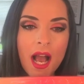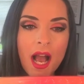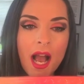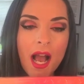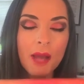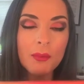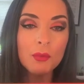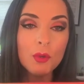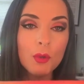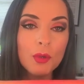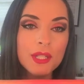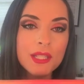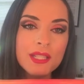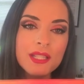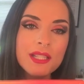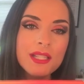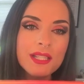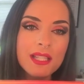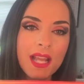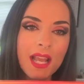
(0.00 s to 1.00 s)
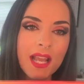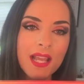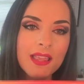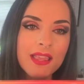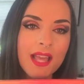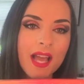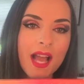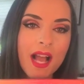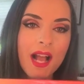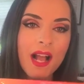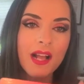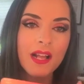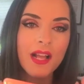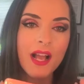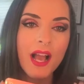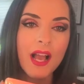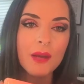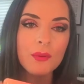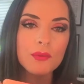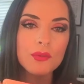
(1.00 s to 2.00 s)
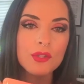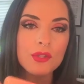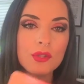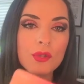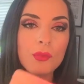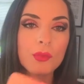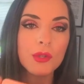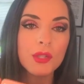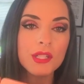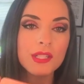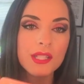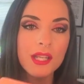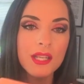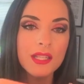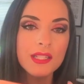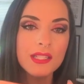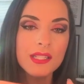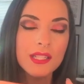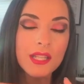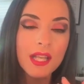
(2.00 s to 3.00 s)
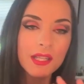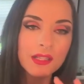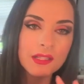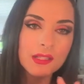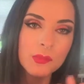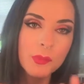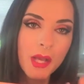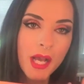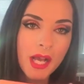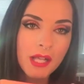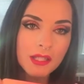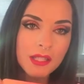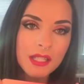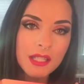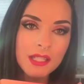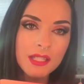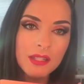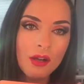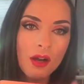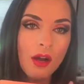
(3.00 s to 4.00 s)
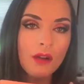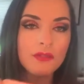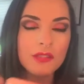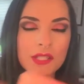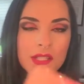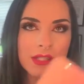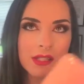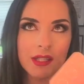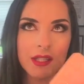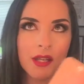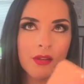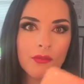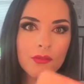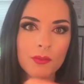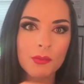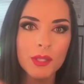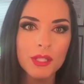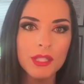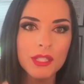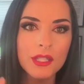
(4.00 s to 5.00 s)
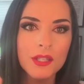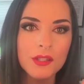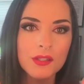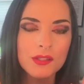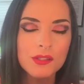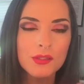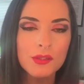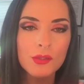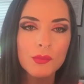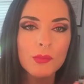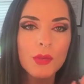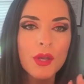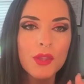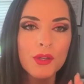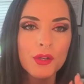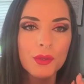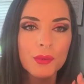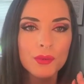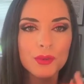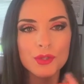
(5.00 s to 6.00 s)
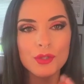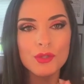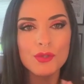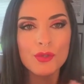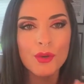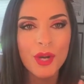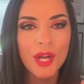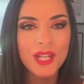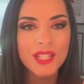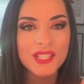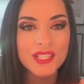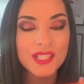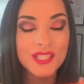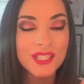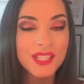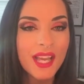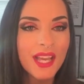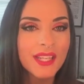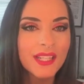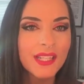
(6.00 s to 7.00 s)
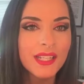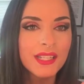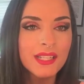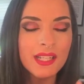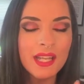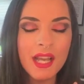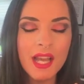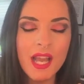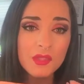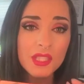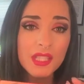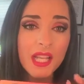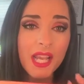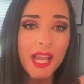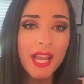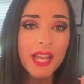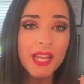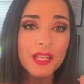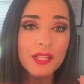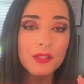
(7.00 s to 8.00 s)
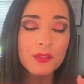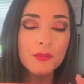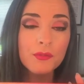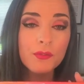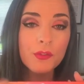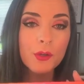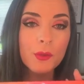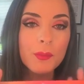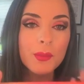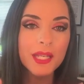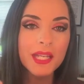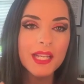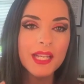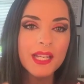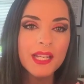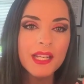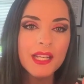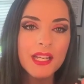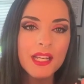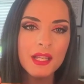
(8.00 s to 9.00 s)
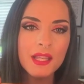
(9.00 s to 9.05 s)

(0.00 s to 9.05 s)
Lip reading: I'm going to say that I was super excited to get this palette. Obviously everybody else and their mother was trying to get it. And for me,